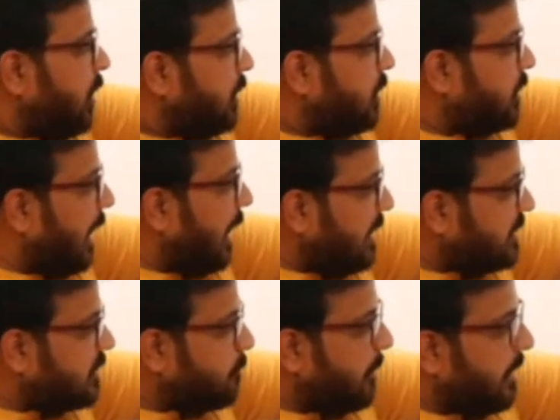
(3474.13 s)

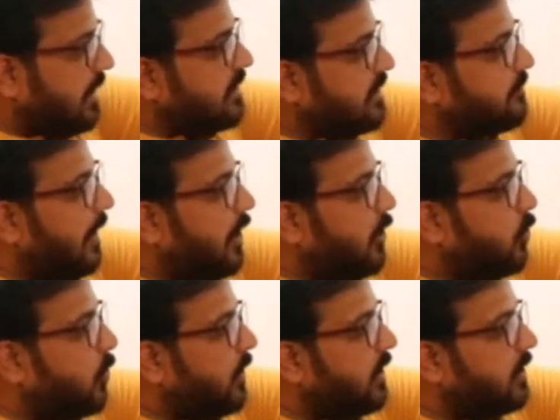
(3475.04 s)
tens place
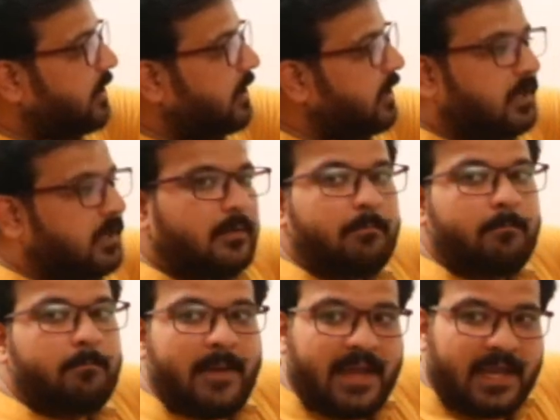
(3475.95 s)
value in the
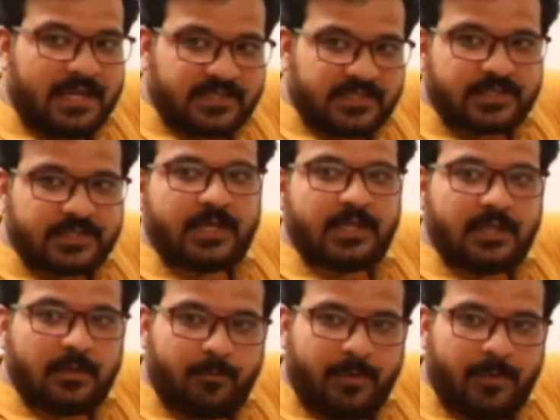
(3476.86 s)
base
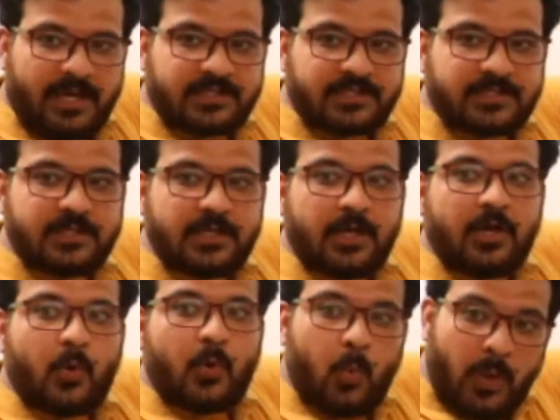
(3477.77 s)

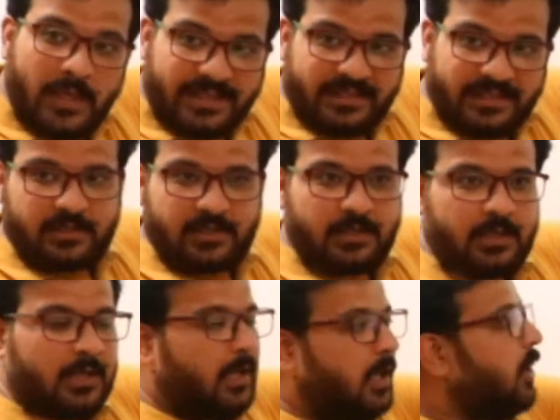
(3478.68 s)
with
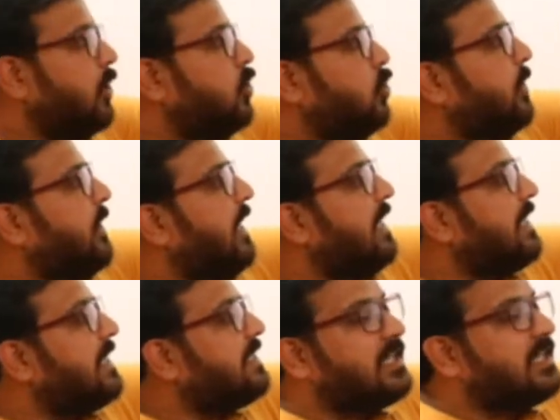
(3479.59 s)
unit
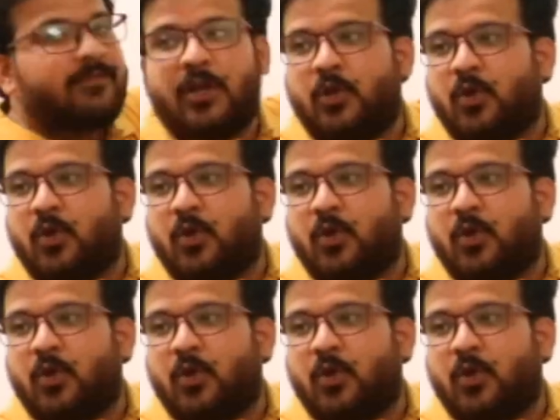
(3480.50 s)
digit value